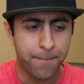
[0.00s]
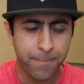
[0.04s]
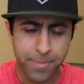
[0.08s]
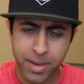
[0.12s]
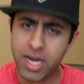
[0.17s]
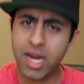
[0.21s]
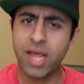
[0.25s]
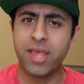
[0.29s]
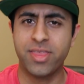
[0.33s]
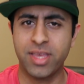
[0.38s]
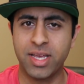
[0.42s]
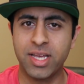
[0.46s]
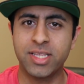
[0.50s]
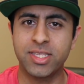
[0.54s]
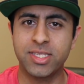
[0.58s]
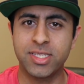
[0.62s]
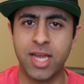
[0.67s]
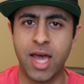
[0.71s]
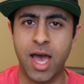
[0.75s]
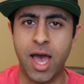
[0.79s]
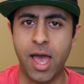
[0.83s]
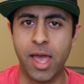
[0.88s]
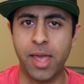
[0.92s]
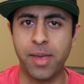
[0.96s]
but I think
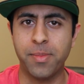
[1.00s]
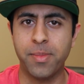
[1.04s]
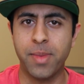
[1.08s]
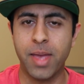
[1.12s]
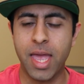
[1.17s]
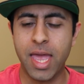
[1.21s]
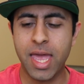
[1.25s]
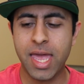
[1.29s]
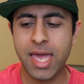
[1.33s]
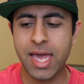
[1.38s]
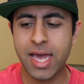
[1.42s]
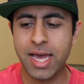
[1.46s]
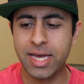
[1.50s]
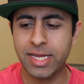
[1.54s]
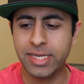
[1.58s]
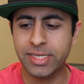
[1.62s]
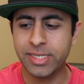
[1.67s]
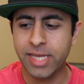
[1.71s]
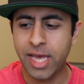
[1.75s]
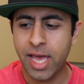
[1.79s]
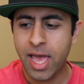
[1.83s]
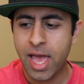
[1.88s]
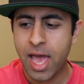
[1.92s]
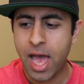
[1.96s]
it's time.
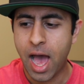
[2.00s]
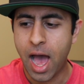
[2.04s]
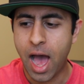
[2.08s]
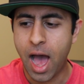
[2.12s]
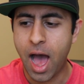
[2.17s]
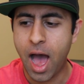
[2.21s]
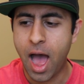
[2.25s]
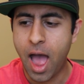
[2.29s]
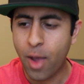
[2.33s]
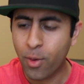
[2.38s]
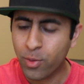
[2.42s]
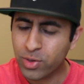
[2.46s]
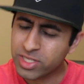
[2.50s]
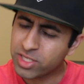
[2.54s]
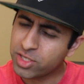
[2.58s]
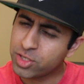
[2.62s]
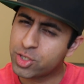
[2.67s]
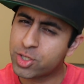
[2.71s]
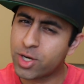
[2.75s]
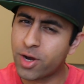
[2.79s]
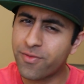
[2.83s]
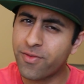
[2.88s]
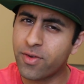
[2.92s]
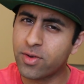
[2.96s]
And I
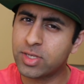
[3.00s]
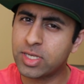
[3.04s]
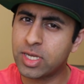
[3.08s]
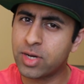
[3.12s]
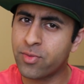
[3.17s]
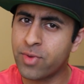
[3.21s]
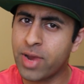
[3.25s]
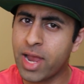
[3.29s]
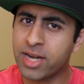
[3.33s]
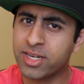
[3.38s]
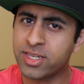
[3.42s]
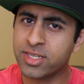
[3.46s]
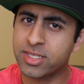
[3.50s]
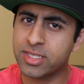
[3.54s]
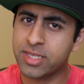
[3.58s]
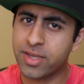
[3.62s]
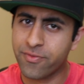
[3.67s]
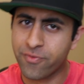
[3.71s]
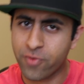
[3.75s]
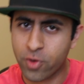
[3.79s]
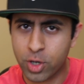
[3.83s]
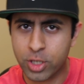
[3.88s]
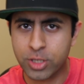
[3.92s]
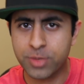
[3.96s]
wasn't sure if I was going to react to this
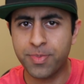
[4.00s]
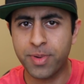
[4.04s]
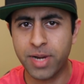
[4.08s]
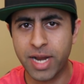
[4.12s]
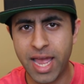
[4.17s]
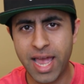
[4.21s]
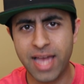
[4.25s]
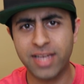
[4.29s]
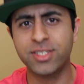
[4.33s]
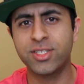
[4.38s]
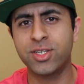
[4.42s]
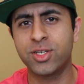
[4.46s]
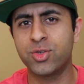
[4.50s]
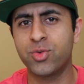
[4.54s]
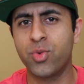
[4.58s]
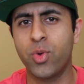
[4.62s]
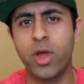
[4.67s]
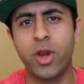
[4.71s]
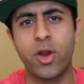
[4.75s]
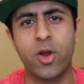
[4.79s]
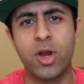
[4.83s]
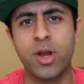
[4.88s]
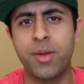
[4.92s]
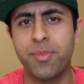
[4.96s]
at first, but I asked on
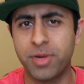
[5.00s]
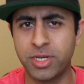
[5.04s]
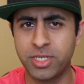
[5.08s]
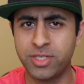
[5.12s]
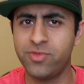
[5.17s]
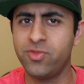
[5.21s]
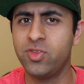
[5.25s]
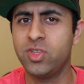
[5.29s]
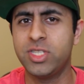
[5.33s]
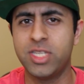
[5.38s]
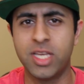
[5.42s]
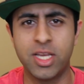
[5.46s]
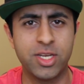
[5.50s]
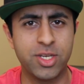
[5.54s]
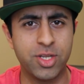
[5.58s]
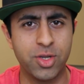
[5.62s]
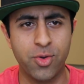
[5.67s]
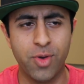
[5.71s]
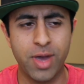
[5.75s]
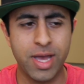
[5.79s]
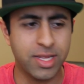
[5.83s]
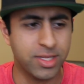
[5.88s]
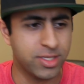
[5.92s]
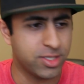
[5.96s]
Twitter and a bunch of you said
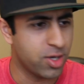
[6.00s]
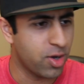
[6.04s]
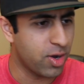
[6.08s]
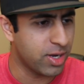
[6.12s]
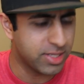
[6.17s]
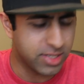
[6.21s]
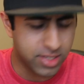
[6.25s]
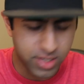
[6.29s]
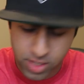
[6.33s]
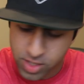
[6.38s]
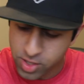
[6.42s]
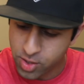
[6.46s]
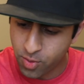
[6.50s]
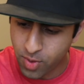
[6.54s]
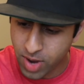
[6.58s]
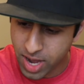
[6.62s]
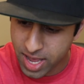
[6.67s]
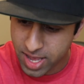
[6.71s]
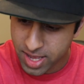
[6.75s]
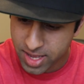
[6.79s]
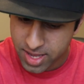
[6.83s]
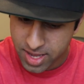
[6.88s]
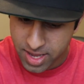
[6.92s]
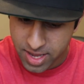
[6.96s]
do it. So I said, you know
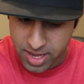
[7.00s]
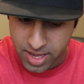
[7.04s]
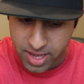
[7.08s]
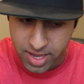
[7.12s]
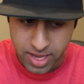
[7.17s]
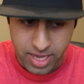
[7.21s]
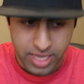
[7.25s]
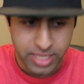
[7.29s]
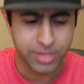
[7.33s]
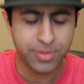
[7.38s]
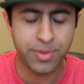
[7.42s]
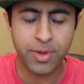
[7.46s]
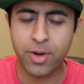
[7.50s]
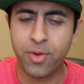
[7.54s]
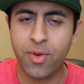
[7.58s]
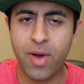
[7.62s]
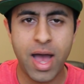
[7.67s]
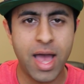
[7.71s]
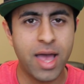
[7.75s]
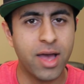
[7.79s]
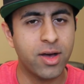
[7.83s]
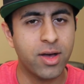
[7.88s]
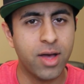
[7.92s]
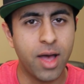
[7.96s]
what? It's been a
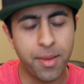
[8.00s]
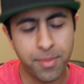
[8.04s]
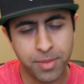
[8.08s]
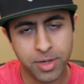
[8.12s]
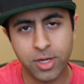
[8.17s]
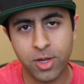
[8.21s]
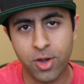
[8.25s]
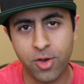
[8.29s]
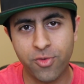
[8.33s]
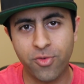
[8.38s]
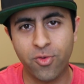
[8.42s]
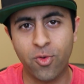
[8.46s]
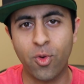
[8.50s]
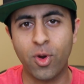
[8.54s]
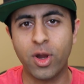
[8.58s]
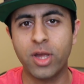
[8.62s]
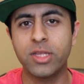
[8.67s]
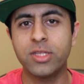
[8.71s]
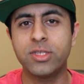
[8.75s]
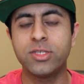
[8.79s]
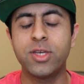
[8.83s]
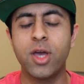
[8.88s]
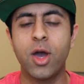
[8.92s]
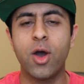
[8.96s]
while. I'm going to go for
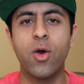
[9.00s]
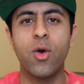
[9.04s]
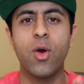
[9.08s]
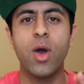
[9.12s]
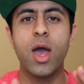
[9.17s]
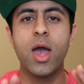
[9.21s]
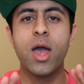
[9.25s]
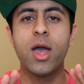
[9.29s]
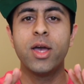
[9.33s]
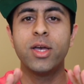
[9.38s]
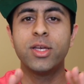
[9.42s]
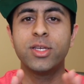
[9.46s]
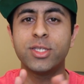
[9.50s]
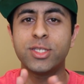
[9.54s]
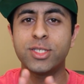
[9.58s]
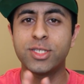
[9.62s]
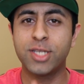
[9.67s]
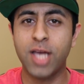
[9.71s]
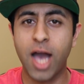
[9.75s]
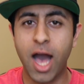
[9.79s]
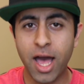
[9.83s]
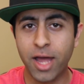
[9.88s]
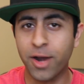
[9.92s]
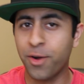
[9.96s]
it. So
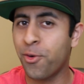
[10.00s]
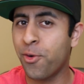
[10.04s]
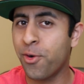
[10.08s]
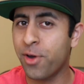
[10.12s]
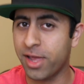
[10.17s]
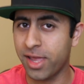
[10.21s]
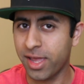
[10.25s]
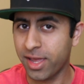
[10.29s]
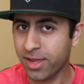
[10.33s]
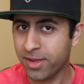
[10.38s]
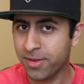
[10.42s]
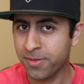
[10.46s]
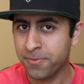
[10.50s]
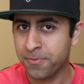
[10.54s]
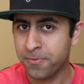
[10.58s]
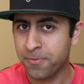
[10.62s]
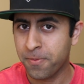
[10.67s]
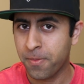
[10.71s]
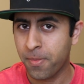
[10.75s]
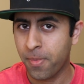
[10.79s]
Scott Hoying